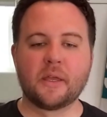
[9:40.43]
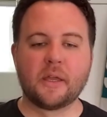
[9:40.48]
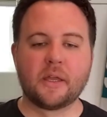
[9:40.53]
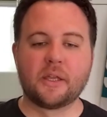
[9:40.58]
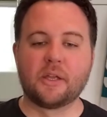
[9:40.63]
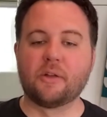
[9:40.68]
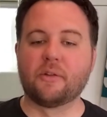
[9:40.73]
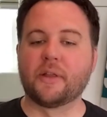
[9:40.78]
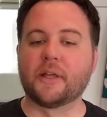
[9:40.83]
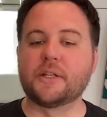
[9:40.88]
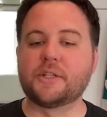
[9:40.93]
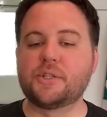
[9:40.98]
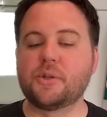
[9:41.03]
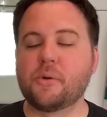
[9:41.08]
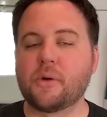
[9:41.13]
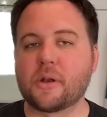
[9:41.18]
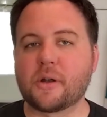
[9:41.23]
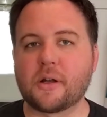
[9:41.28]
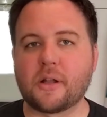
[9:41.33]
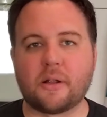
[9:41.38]
You'll land
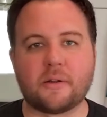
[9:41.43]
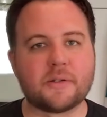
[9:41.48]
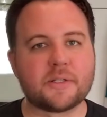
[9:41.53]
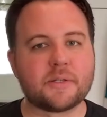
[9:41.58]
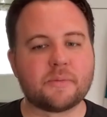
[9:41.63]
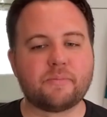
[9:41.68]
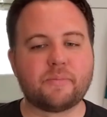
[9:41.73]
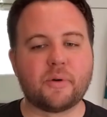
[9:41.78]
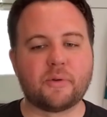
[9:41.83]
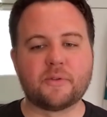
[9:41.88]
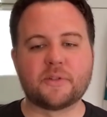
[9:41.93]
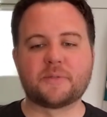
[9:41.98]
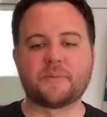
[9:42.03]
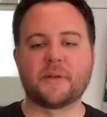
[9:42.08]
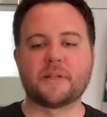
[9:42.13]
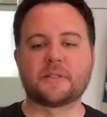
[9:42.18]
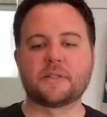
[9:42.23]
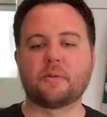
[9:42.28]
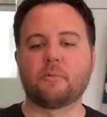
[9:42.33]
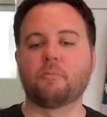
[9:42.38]
$200 in bonus
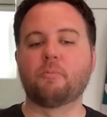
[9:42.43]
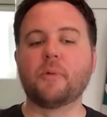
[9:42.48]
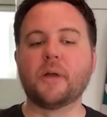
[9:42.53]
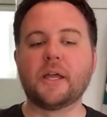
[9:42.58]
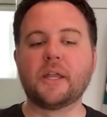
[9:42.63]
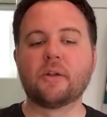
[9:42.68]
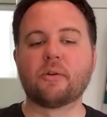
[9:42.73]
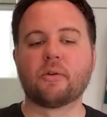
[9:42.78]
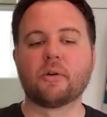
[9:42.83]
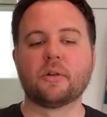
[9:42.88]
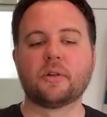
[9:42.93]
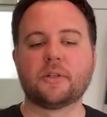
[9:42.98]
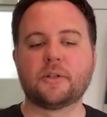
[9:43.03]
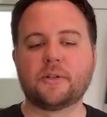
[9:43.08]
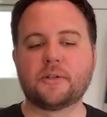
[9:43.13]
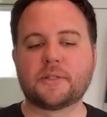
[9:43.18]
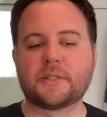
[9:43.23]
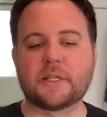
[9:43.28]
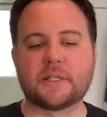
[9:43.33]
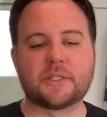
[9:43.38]
bets, win or
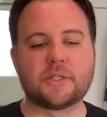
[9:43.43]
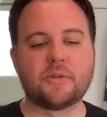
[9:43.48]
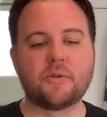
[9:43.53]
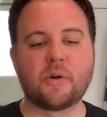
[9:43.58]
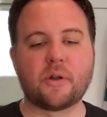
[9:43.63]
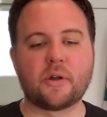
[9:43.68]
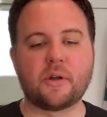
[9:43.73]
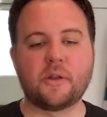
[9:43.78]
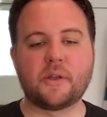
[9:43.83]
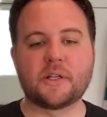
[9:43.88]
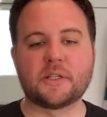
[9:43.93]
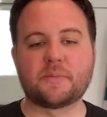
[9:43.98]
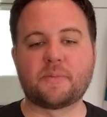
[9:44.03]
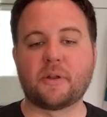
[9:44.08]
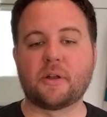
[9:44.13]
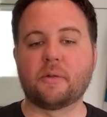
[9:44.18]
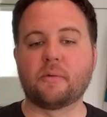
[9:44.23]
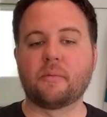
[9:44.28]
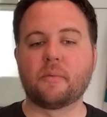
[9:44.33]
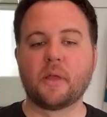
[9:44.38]
lose. That's $200 you can
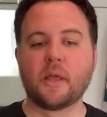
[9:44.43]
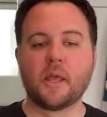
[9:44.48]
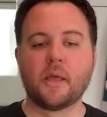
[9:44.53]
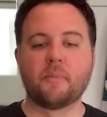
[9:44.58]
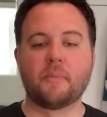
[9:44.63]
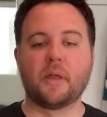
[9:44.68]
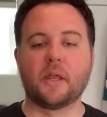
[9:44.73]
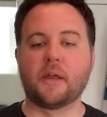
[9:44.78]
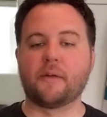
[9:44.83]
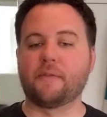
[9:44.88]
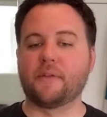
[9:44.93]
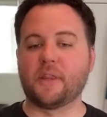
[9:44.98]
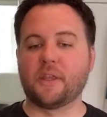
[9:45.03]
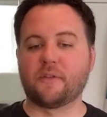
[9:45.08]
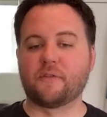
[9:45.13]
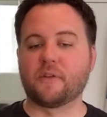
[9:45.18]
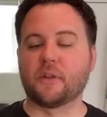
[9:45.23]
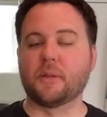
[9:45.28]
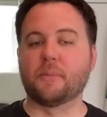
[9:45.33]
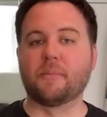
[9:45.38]
spend on betting everything
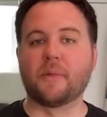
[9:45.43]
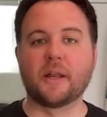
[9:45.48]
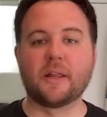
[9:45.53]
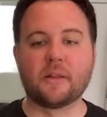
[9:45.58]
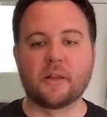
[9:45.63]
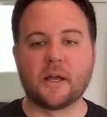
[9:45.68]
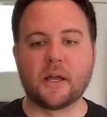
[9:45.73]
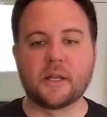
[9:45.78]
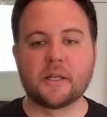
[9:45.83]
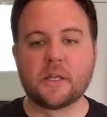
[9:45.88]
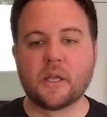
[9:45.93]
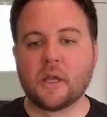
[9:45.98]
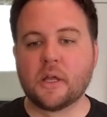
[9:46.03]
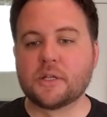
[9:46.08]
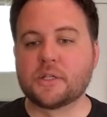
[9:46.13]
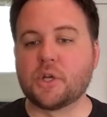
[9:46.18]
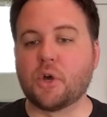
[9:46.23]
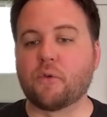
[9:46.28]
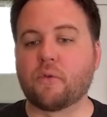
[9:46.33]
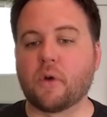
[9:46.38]
from the money line
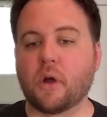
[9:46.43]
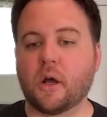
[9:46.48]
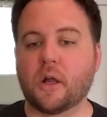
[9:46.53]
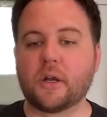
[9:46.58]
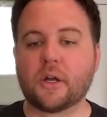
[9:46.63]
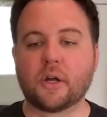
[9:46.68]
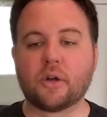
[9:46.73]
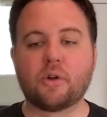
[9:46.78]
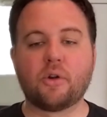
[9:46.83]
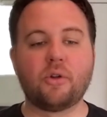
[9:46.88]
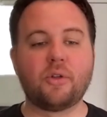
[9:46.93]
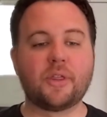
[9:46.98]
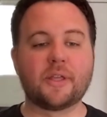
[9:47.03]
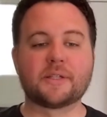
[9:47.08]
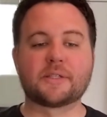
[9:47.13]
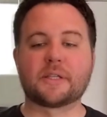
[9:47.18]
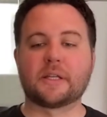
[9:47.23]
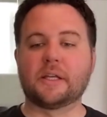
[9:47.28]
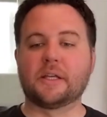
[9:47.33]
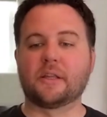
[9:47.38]
to over under who you think
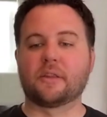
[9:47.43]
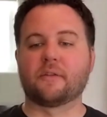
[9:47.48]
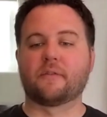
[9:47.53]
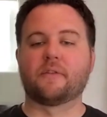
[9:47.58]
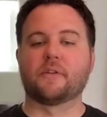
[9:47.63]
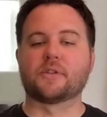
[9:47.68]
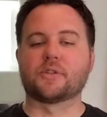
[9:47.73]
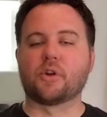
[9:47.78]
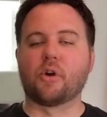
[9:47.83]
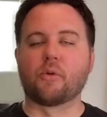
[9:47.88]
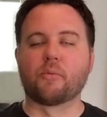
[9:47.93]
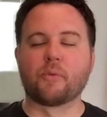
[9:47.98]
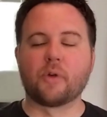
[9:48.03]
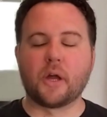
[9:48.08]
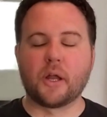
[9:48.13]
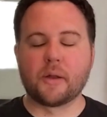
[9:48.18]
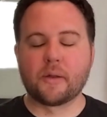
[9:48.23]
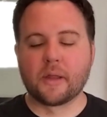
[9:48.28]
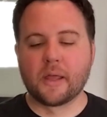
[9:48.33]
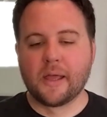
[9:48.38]
is going to hit the first home
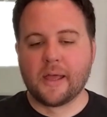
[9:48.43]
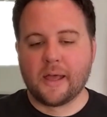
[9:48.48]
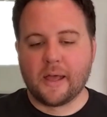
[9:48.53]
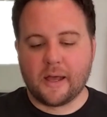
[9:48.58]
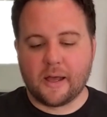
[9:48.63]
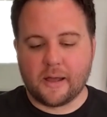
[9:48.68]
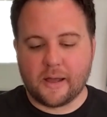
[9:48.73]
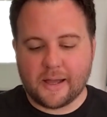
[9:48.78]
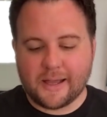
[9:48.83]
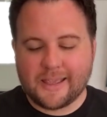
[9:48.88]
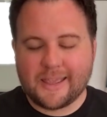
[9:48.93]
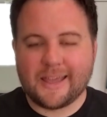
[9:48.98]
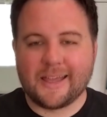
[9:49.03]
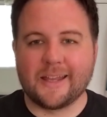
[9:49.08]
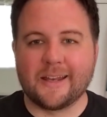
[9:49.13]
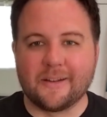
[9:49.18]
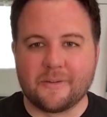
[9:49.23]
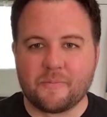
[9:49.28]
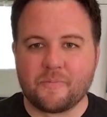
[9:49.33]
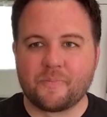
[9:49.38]
run.
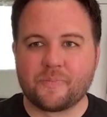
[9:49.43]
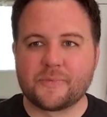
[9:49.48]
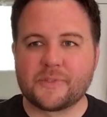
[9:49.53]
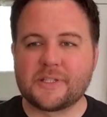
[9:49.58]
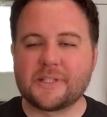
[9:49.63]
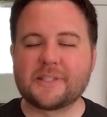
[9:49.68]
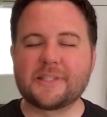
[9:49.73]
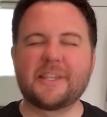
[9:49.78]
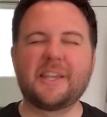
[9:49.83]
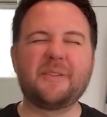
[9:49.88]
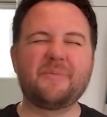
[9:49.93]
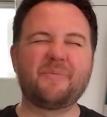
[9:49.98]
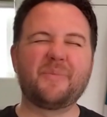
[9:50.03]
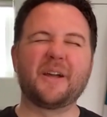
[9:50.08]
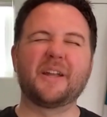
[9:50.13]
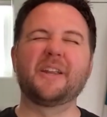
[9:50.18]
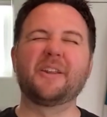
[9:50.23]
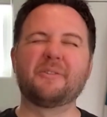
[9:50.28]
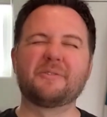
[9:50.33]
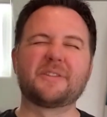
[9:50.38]
Again, just keep
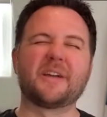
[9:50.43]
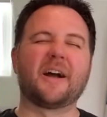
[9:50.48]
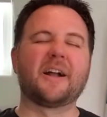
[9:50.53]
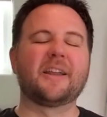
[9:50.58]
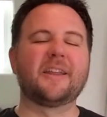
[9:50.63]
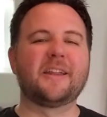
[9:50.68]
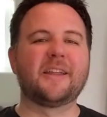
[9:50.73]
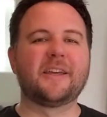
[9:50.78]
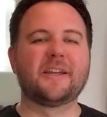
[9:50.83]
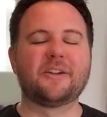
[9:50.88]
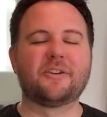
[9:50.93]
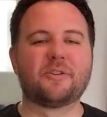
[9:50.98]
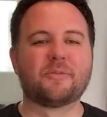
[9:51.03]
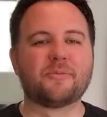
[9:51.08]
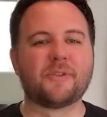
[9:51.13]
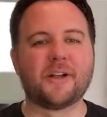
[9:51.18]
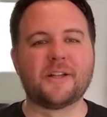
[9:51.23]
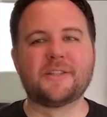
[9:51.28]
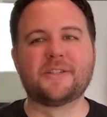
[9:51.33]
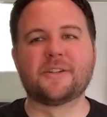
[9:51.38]
betting Ohtani to hit home
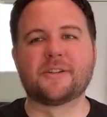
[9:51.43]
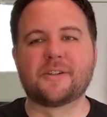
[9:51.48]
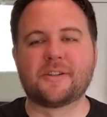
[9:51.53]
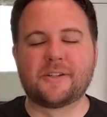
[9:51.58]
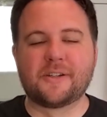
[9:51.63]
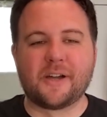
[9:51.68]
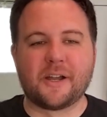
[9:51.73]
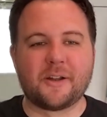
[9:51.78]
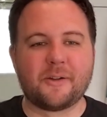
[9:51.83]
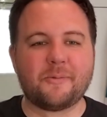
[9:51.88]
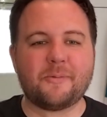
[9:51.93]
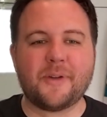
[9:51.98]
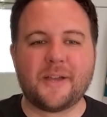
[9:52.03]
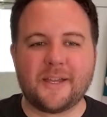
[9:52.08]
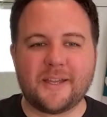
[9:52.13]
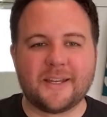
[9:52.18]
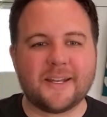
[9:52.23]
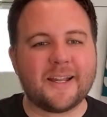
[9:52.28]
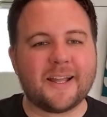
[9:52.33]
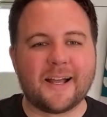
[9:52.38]
runs. You're going to
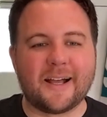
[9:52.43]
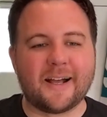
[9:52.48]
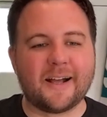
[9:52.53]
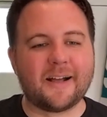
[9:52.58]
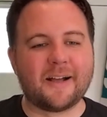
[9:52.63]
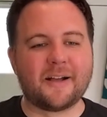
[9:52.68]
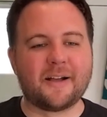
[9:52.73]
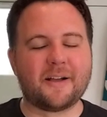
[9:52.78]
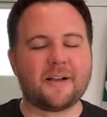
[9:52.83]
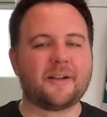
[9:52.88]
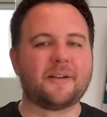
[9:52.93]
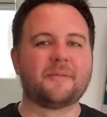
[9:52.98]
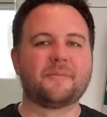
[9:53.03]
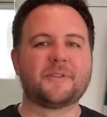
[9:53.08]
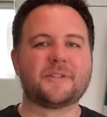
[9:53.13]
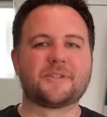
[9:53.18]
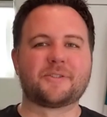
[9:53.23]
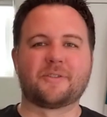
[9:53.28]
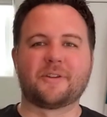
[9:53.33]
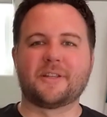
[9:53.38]
win a
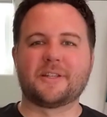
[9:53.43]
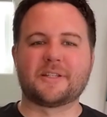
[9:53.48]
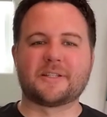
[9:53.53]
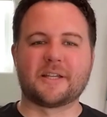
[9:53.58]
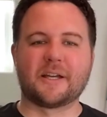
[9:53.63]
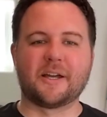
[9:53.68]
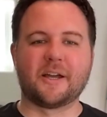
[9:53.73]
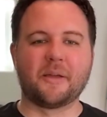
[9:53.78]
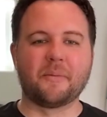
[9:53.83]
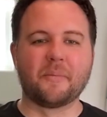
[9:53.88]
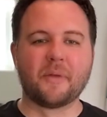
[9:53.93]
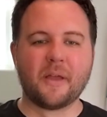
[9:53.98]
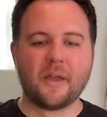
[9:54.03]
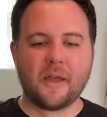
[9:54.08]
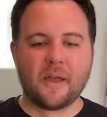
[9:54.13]
majority of the time.